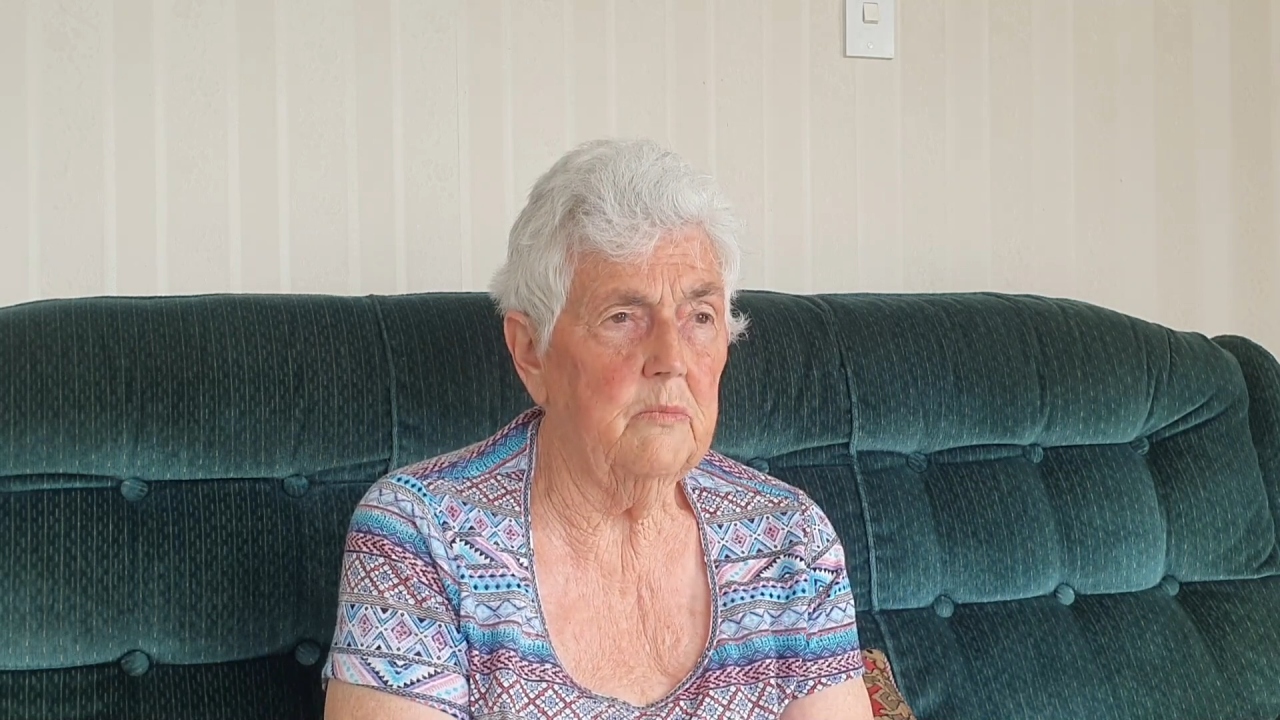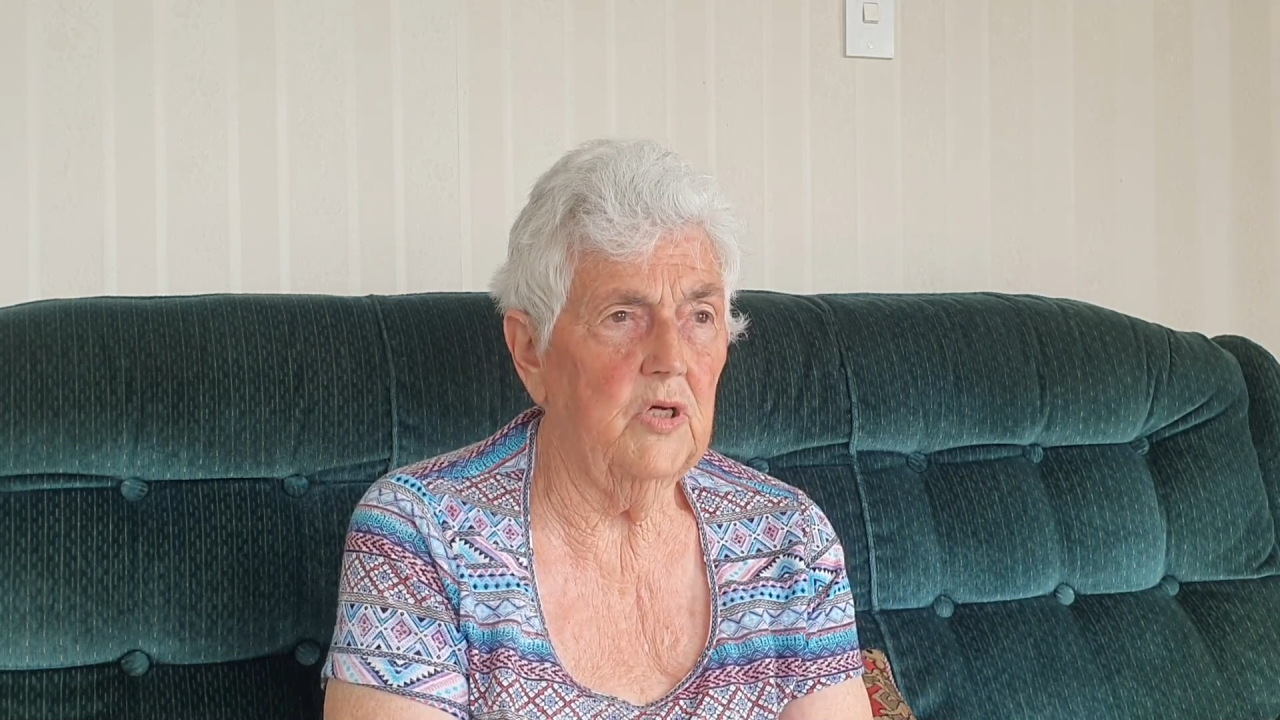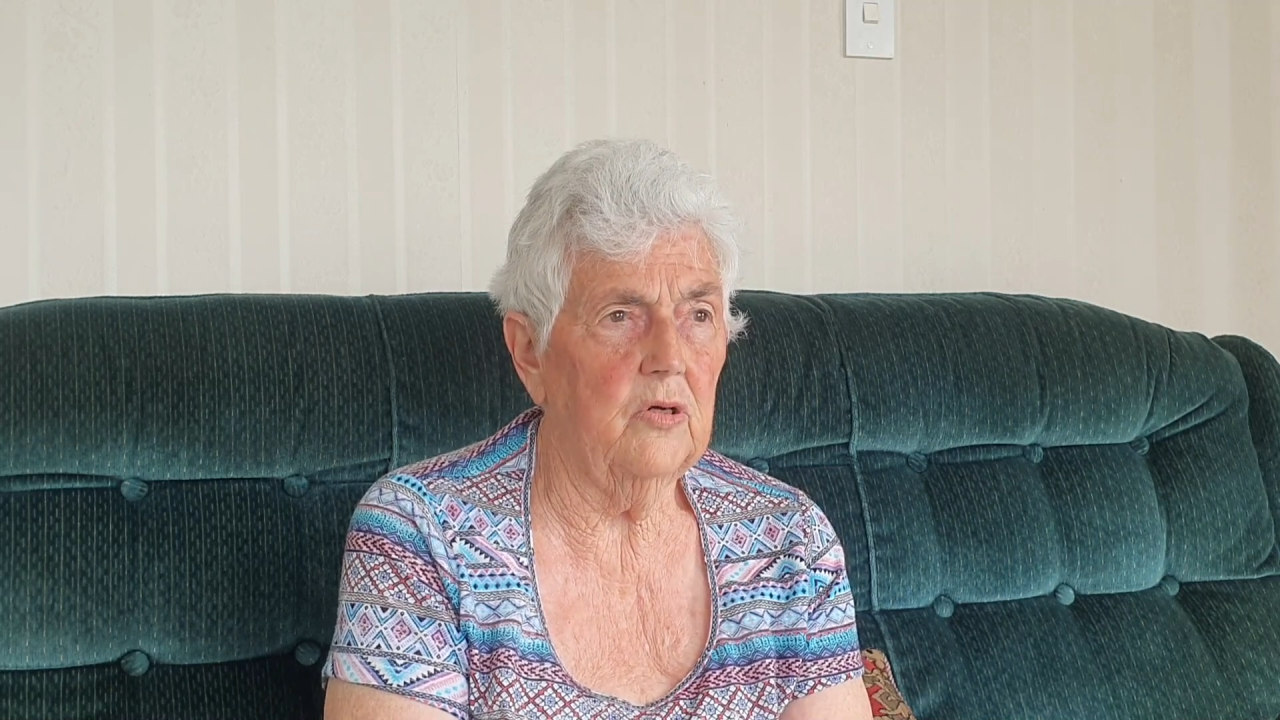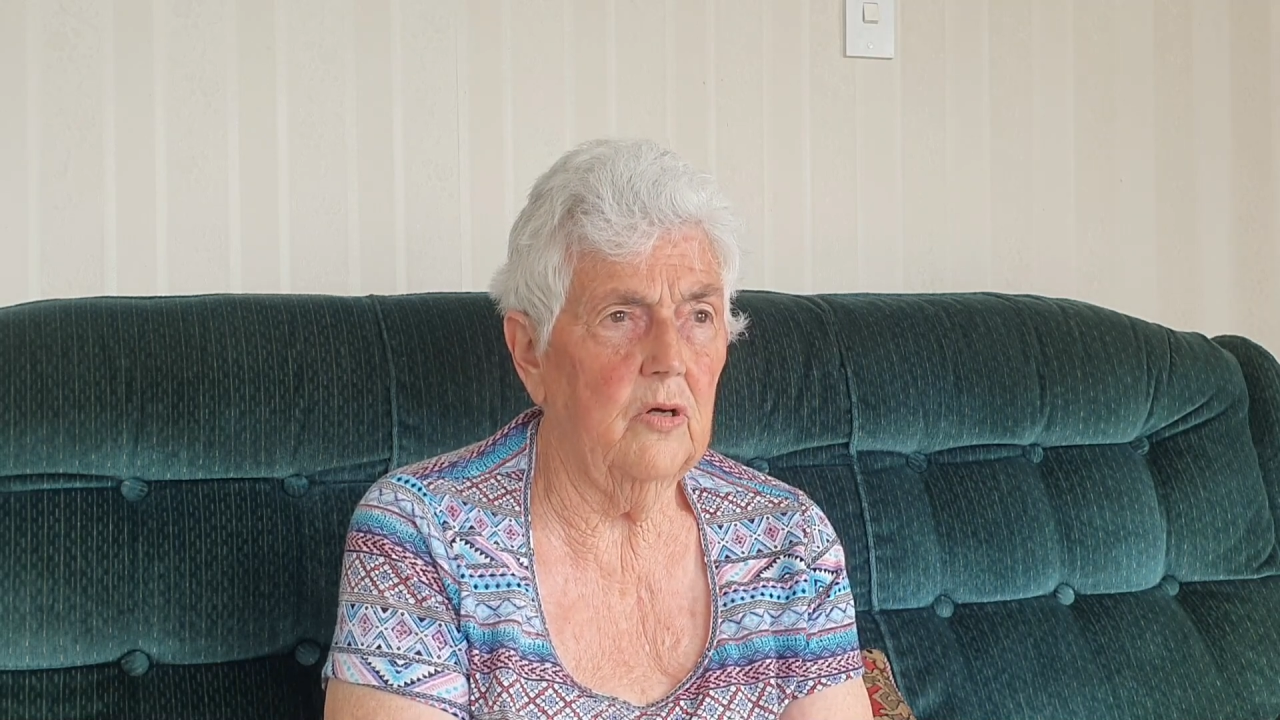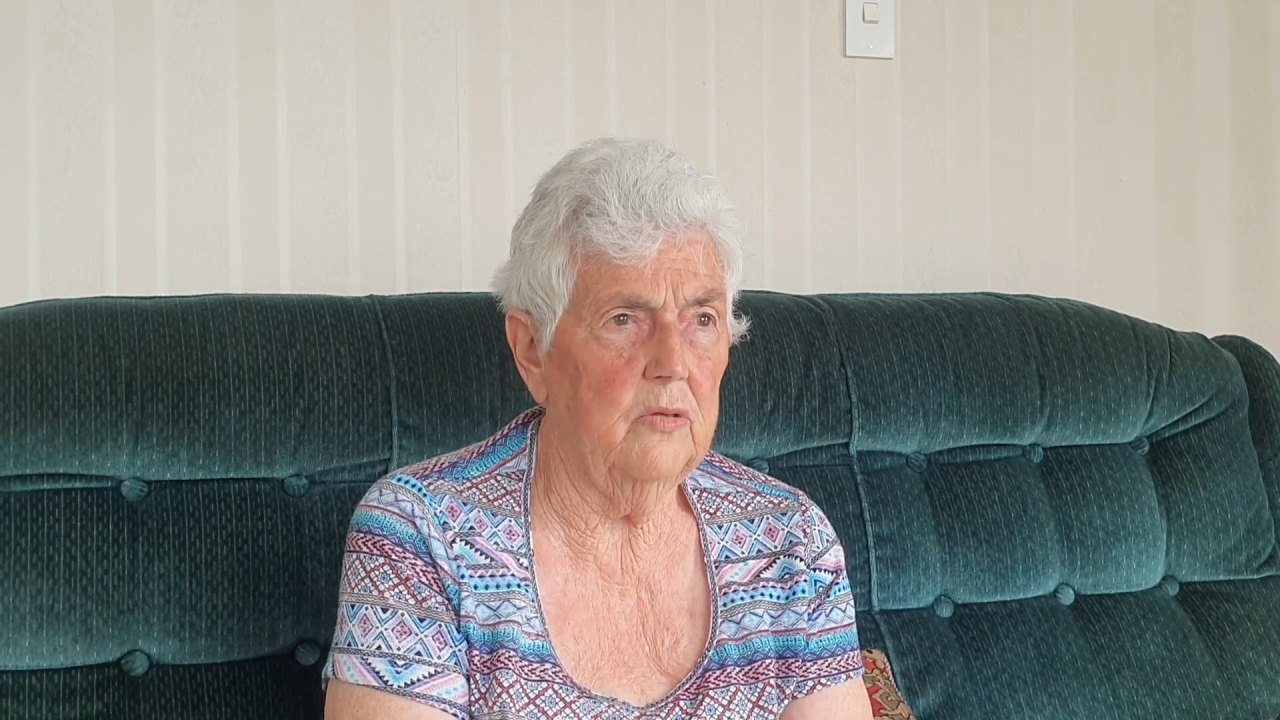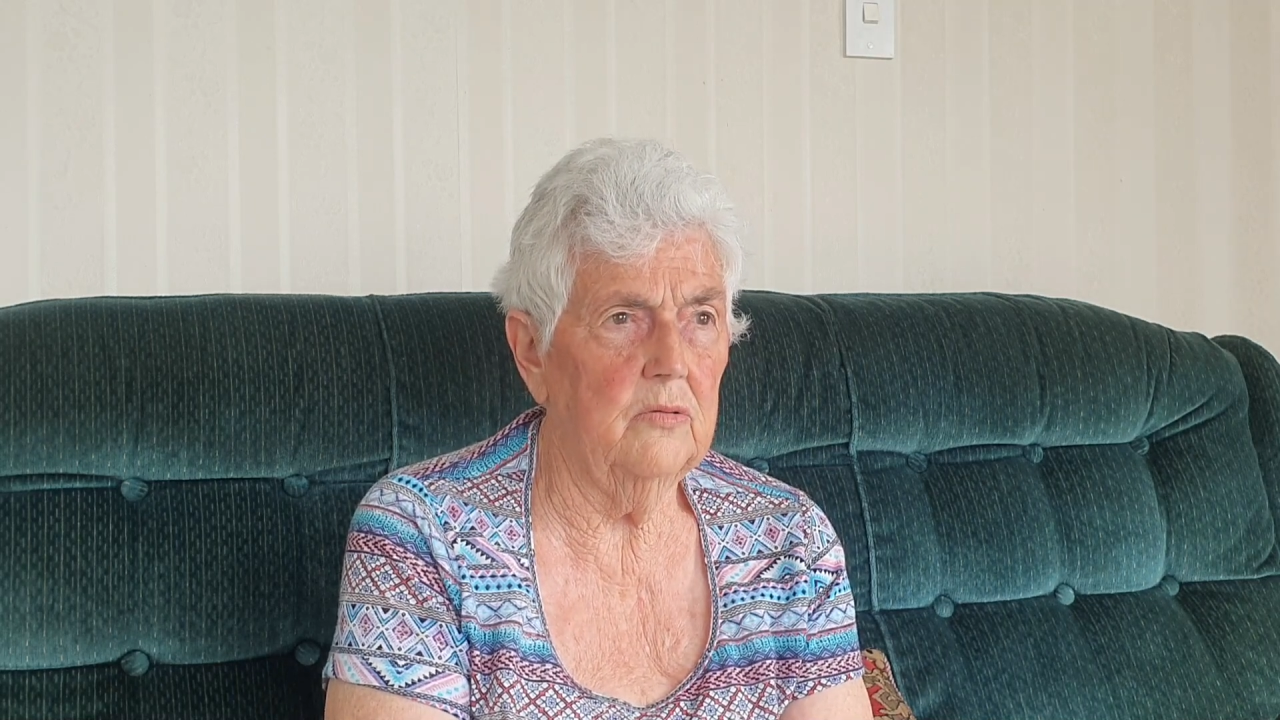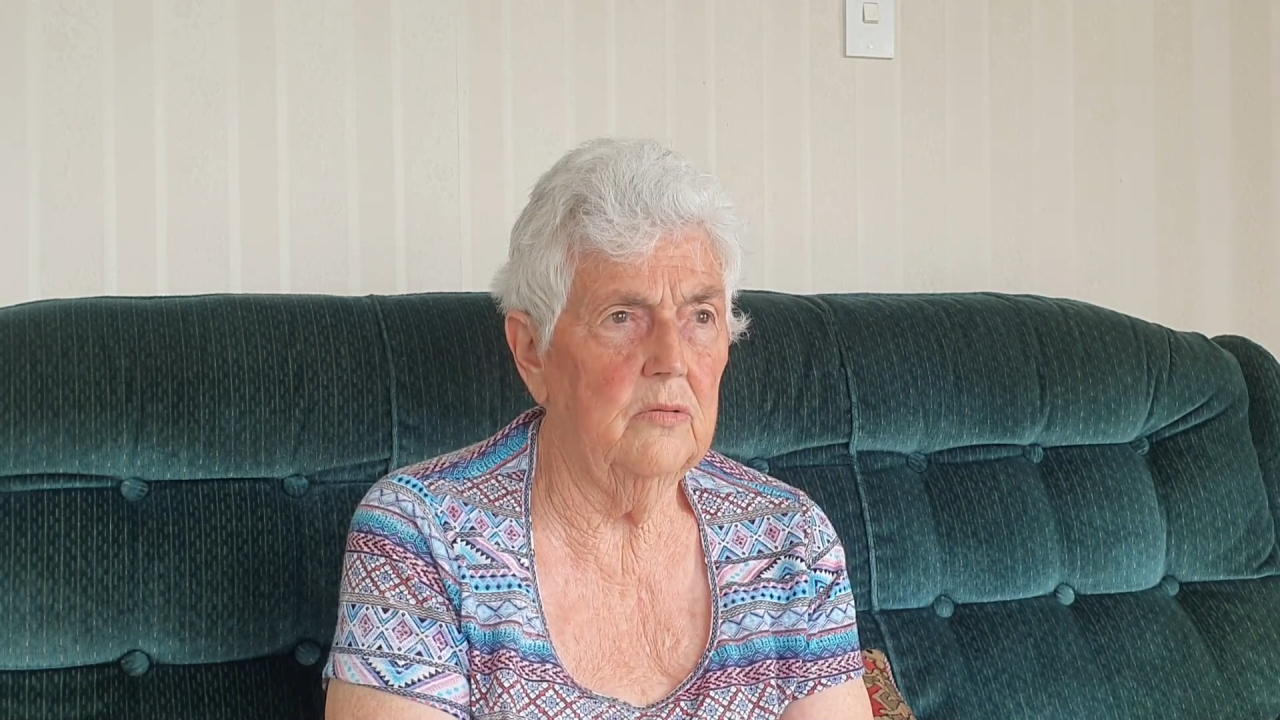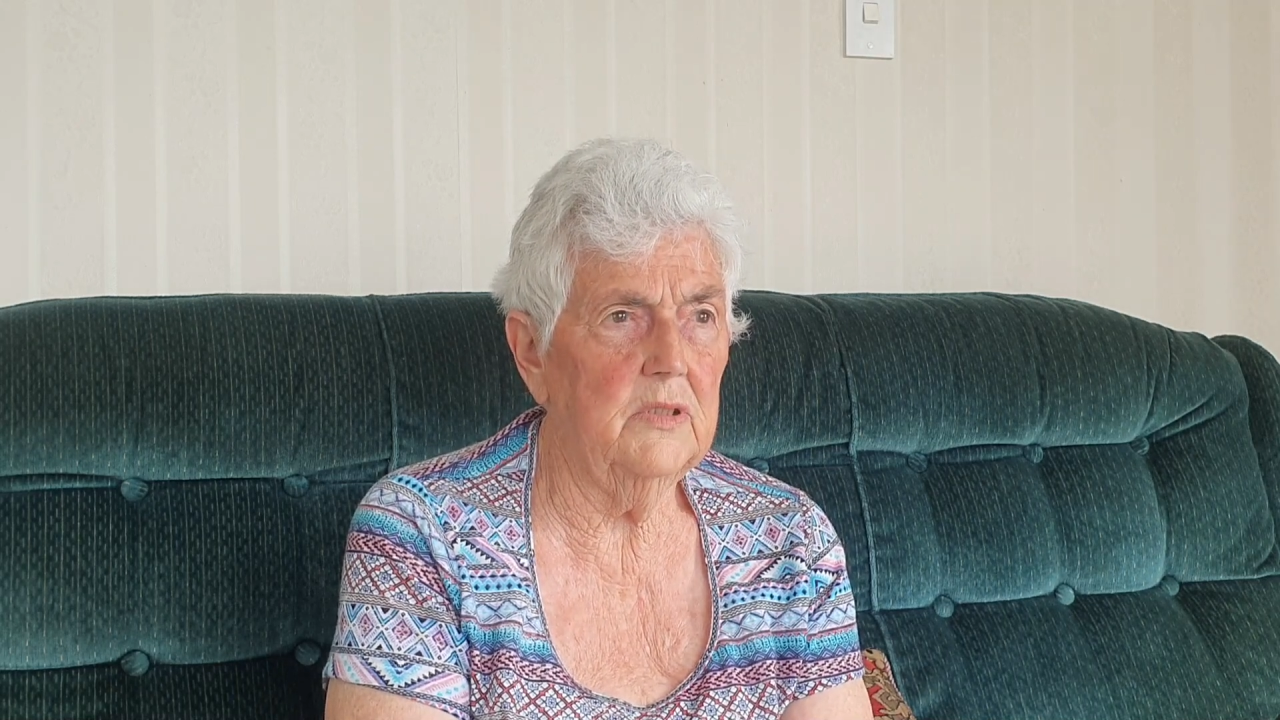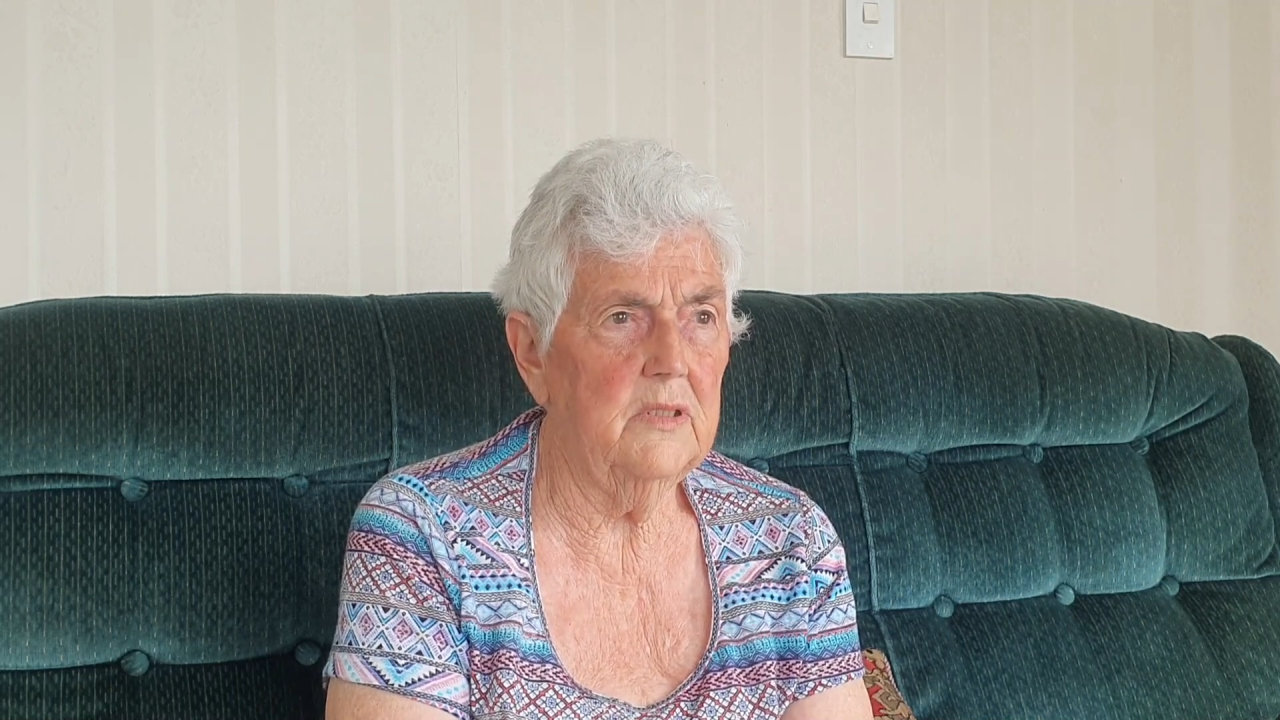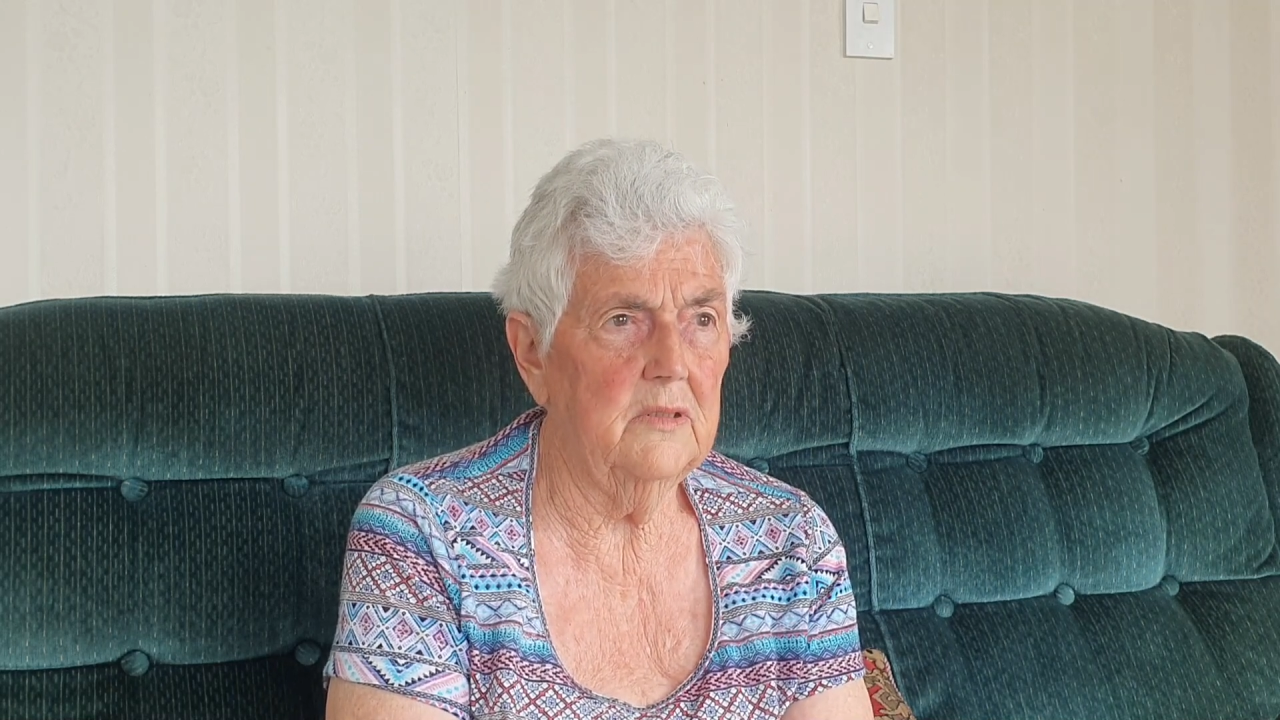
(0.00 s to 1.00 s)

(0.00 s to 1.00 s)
Mary Claude.